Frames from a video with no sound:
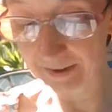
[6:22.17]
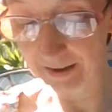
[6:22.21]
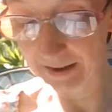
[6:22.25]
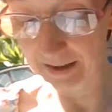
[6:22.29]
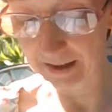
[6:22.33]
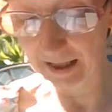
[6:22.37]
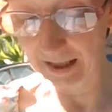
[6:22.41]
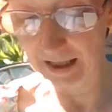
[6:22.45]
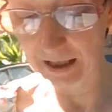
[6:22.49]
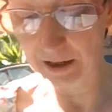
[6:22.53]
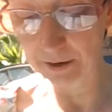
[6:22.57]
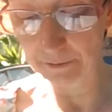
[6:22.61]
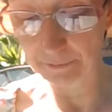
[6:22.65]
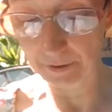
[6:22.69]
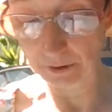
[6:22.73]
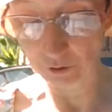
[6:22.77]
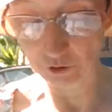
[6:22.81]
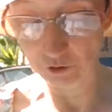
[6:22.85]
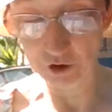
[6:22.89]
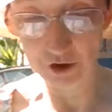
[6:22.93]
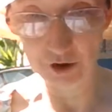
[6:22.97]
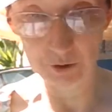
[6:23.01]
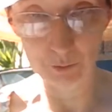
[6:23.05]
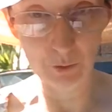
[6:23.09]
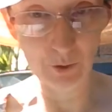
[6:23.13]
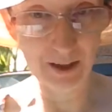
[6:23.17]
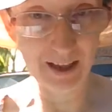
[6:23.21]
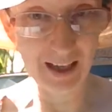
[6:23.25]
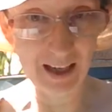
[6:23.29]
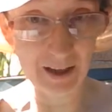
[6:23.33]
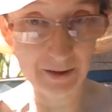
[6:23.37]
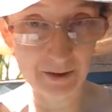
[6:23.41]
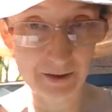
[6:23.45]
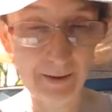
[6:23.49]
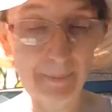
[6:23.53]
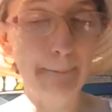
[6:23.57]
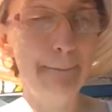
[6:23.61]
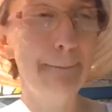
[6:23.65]
there the vultures will
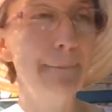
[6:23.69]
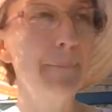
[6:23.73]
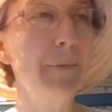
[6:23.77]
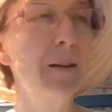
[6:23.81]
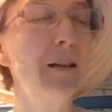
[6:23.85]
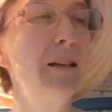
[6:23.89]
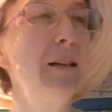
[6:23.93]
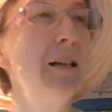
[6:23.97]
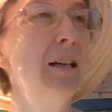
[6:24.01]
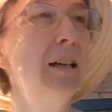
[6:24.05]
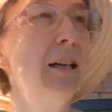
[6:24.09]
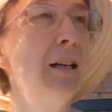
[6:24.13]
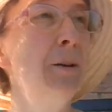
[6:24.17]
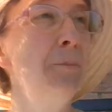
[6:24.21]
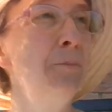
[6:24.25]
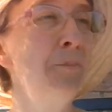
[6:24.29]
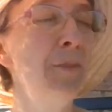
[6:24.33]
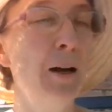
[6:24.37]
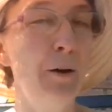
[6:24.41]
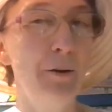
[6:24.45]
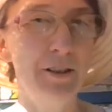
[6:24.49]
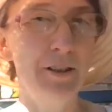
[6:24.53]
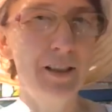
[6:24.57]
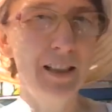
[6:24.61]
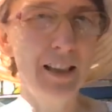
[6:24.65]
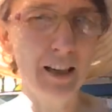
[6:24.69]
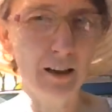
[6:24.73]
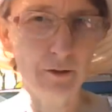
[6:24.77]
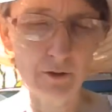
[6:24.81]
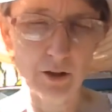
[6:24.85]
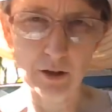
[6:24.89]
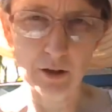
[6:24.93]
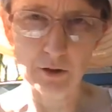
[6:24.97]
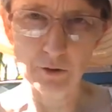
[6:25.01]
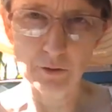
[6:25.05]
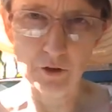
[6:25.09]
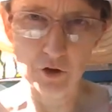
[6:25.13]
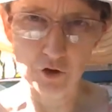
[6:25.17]
gather." Now, it's a little
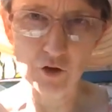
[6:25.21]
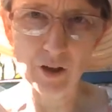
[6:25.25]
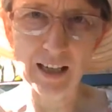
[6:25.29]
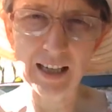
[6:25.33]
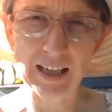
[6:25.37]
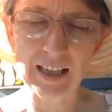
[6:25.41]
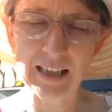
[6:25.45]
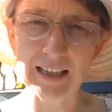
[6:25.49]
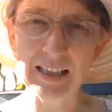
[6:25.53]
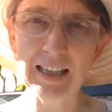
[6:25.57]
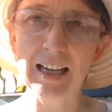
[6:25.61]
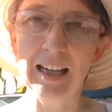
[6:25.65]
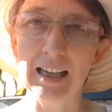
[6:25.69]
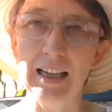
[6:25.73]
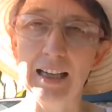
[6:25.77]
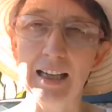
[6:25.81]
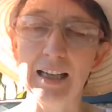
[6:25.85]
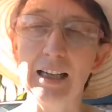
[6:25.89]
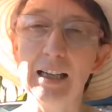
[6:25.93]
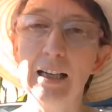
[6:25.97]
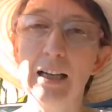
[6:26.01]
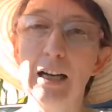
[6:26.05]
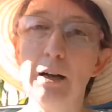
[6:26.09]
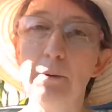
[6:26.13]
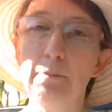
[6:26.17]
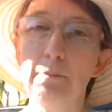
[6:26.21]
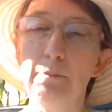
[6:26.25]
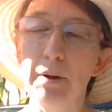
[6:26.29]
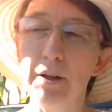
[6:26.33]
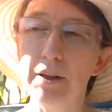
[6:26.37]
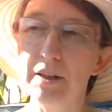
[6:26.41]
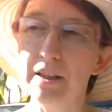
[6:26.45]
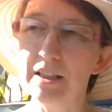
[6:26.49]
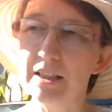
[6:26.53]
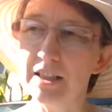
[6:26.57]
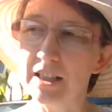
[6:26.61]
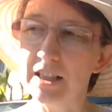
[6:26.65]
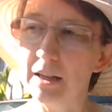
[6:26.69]
bit of a tricky saying, but
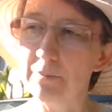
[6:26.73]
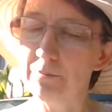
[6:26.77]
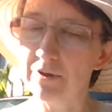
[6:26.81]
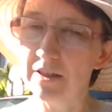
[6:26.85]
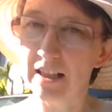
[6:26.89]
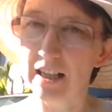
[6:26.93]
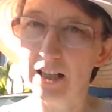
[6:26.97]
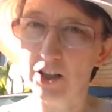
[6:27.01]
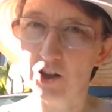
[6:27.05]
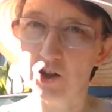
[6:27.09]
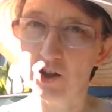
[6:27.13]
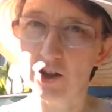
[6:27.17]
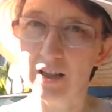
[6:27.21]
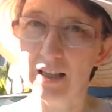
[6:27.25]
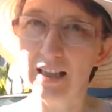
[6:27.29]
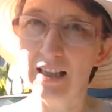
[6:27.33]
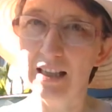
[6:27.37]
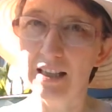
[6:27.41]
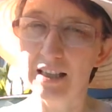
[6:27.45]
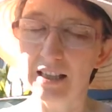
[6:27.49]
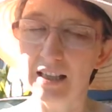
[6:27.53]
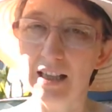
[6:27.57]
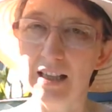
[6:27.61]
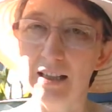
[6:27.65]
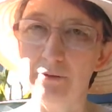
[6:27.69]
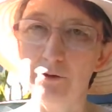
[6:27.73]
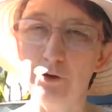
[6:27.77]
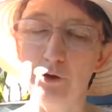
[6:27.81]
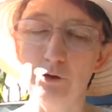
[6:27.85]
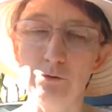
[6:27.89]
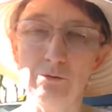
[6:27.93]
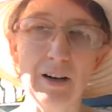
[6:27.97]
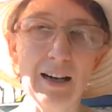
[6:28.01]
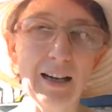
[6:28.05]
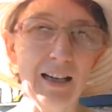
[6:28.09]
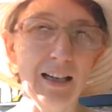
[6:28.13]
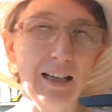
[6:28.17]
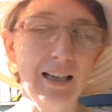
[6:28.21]
the interpretation is kind of
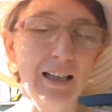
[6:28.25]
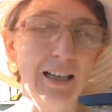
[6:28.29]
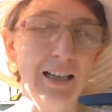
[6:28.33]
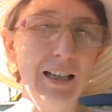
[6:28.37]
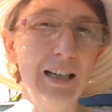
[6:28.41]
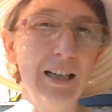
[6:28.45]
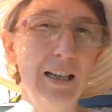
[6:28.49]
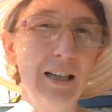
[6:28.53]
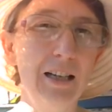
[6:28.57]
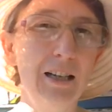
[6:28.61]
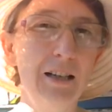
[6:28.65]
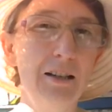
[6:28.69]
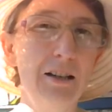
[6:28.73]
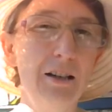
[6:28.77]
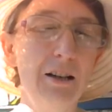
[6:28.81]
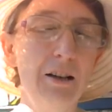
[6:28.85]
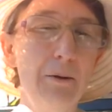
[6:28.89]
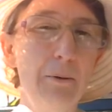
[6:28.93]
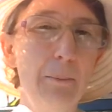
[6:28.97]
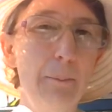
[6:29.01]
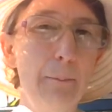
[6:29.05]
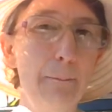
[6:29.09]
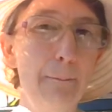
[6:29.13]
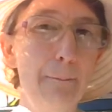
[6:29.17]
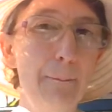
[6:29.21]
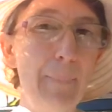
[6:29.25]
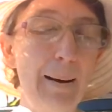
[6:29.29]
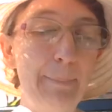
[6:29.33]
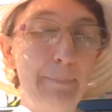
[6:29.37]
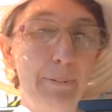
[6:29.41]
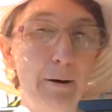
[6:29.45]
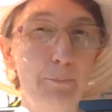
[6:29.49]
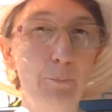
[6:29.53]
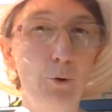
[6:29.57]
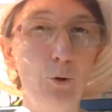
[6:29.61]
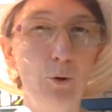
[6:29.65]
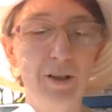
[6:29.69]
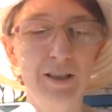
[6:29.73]
directly
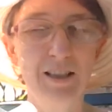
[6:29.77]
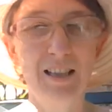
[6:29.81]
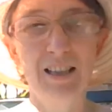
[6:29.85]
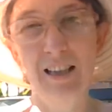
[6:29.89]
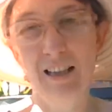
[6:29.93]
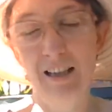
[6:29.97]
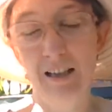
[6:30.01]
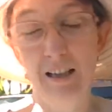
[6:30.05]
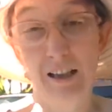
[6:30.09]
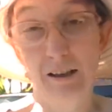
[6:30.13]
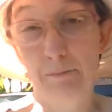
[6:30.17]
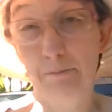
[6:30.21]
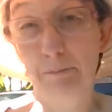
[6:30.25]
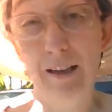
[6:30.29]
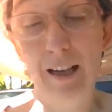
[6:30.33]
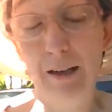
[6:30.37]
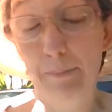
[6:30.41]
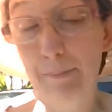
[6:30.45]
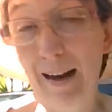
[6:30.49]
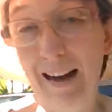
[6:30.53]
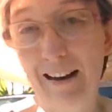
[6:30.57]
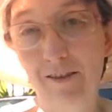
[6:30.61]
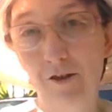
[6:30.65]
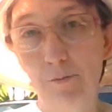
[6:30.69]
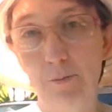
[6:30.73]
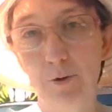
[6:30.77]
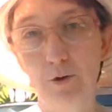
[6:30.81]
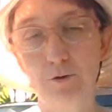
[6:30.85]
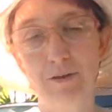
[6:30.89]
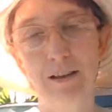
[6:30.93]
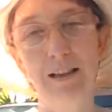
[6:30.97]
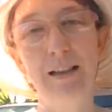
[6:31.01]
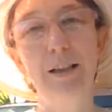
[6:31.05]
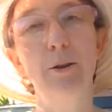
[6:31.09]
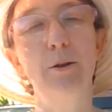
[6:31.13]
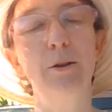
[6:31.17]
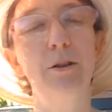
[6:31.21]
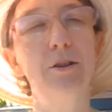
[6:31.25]
mappable. It's a little mini parable,
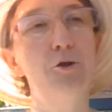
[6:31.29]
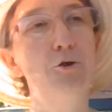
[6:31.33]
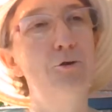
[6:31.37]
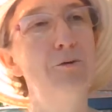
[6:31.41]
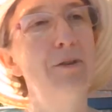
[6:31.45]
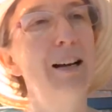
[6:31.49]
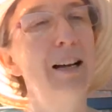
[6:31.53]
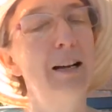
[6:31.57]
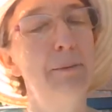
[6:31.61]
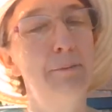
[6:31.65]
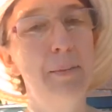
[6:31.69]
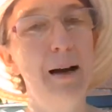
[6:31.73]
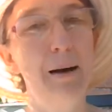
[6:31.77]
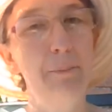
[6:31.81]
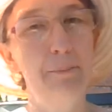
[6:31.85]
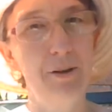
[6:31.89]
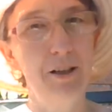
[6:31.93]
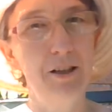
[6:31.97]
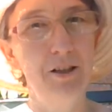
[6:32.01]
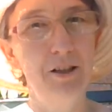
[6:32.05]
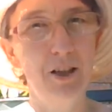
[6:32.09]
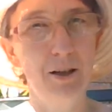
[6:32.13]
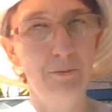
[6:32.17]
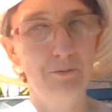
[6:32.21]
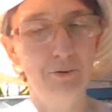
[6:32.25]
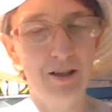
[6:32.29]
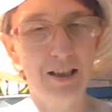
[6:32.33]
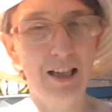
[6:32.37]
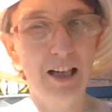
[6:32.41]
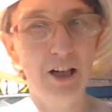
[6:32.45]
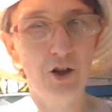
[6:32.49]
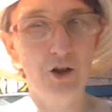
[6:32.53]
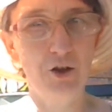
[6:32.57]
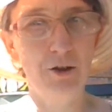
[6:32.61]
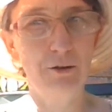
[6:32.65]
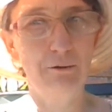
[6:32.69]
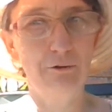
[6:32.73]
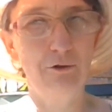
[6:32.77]
really. You can directly map the
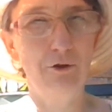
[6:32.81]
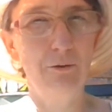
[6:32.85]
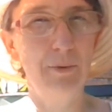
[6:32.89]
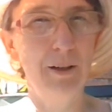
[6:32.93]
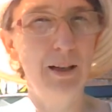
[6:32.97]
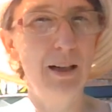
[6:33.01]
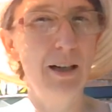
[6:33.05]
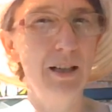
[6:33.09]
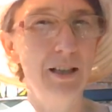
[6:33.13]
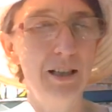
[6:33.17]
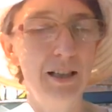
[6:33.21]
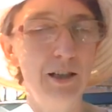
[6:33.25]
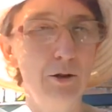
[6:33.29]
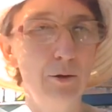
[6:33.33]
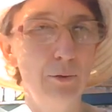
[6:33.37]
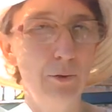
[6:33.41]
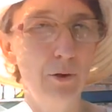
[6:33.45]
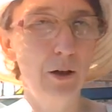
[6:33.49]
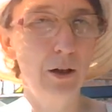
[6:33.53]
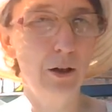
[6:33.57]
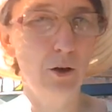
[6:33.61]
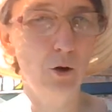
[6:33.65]
interpretation from the idea of a